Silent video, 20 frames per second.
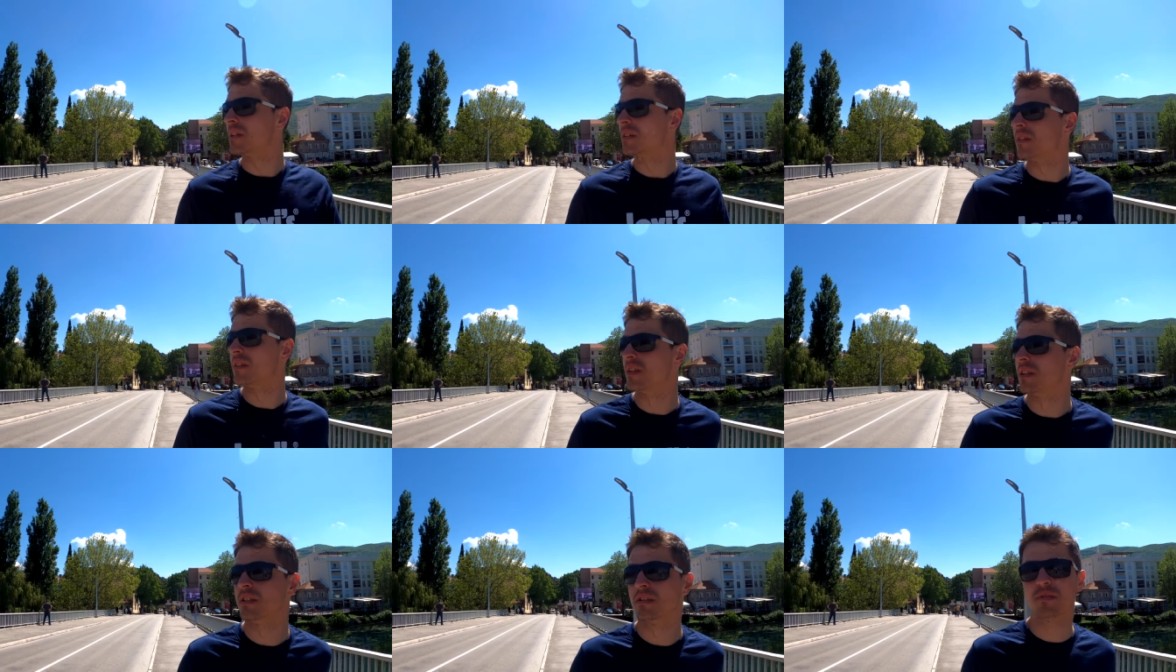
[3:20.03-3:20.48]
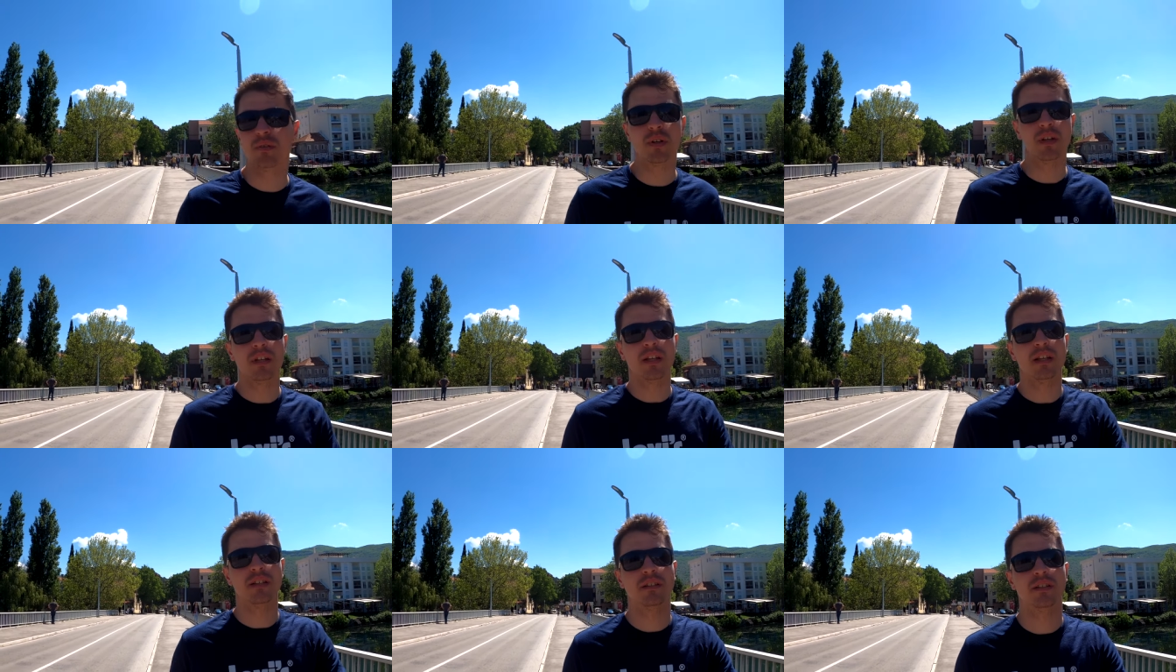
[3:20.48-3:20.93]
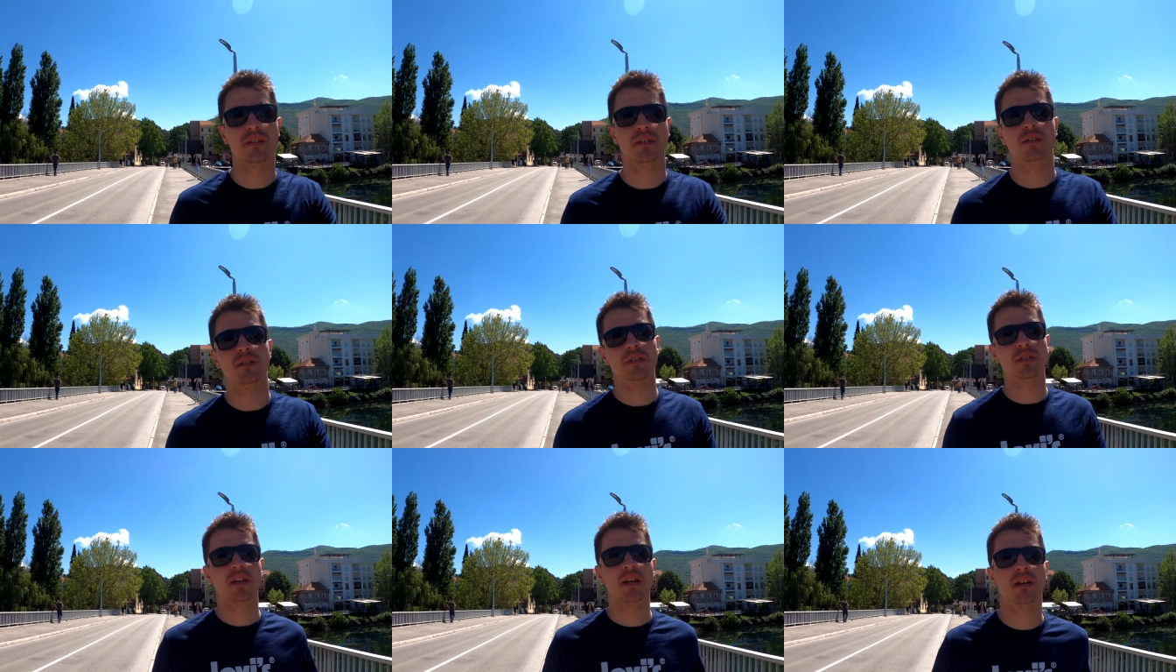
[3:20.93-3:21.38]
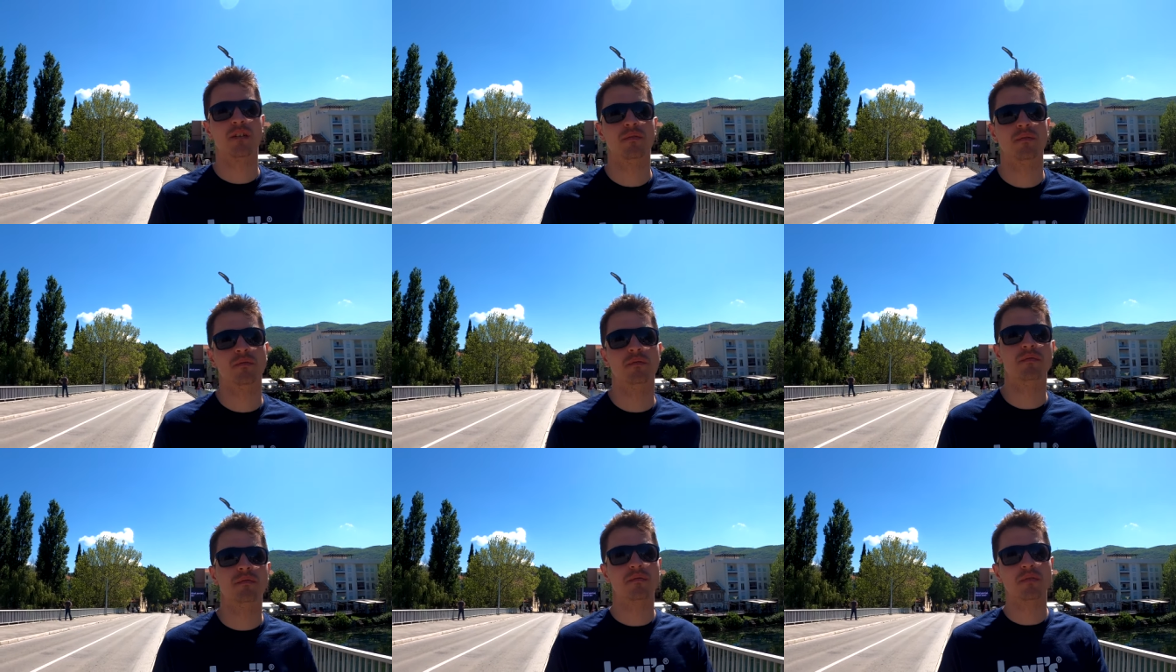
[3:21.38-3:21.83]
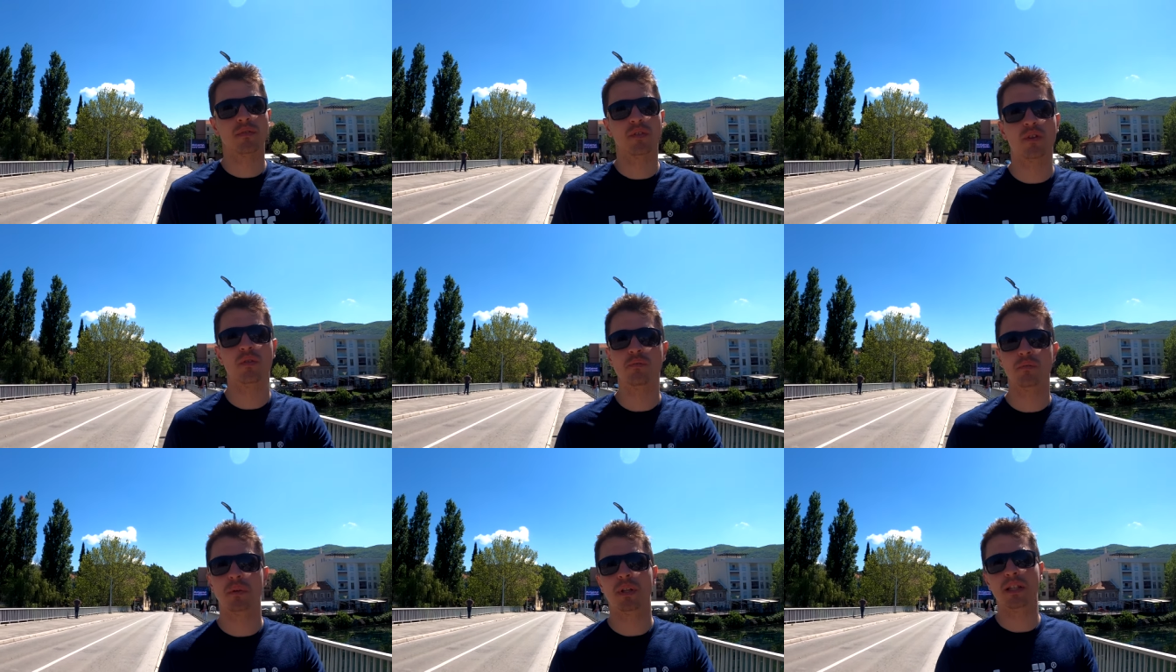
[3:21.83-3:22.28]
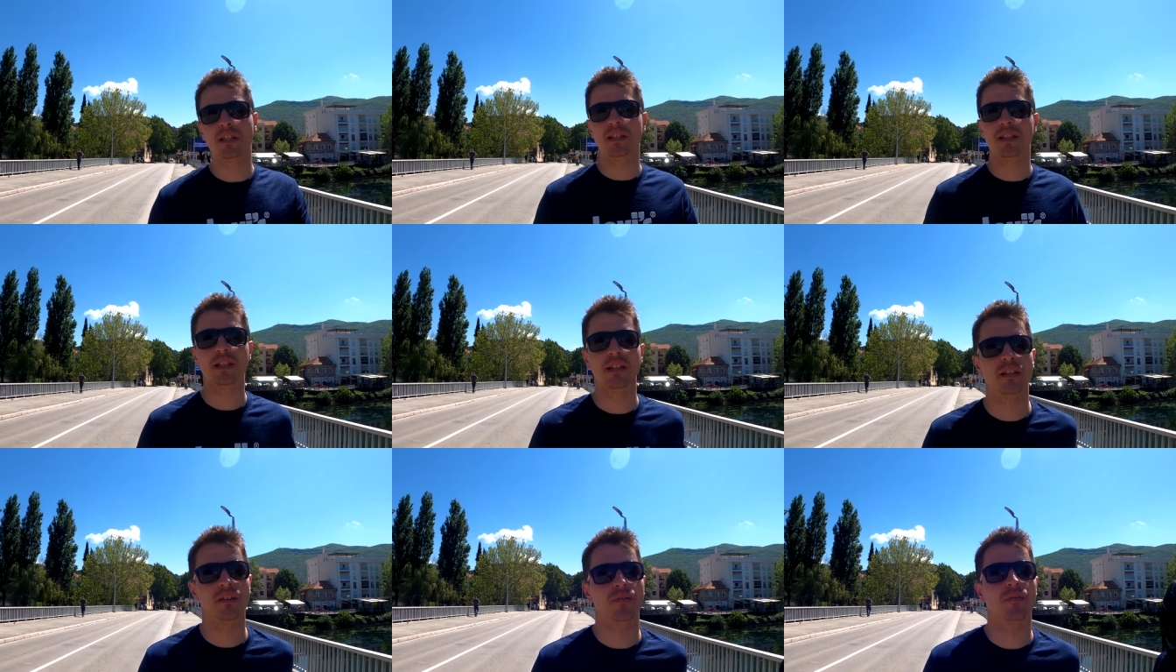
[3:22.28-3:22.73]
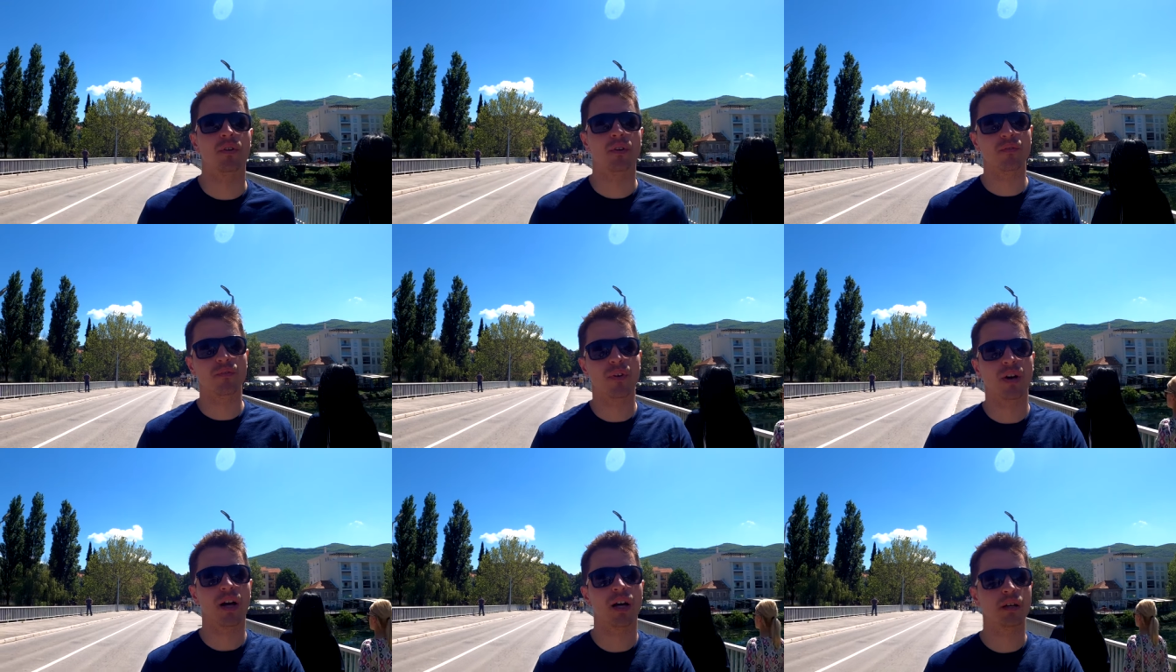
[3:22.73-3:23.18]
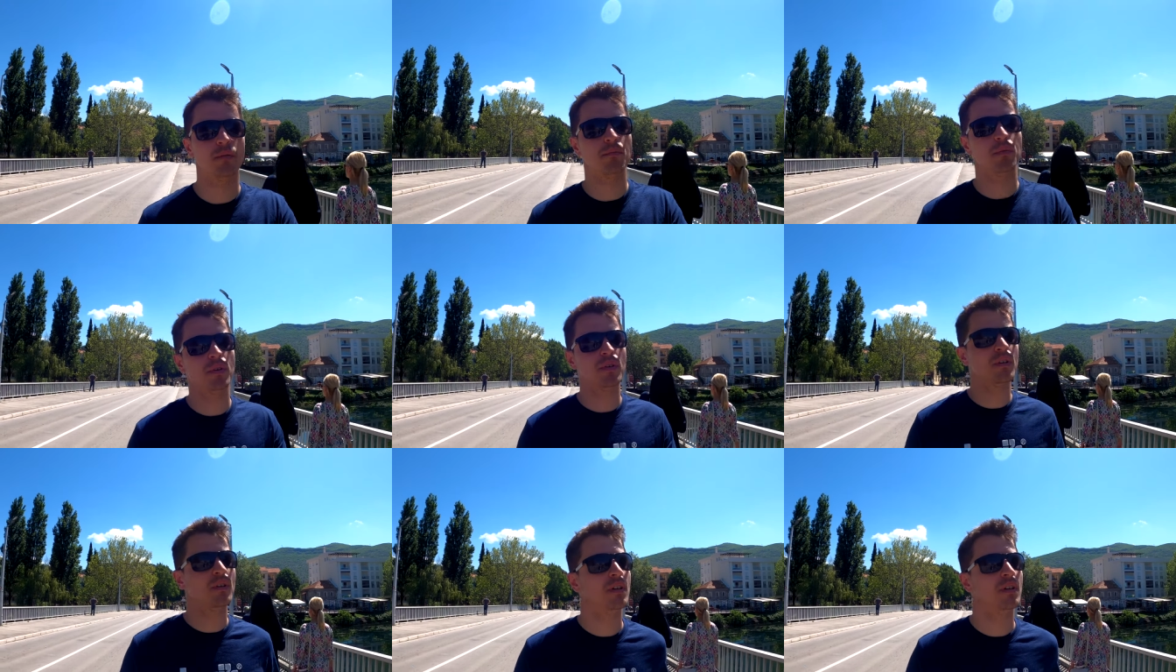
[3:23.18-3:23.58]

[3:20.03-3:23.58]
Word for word: But it's really nice here, it's kind of completely different vibe,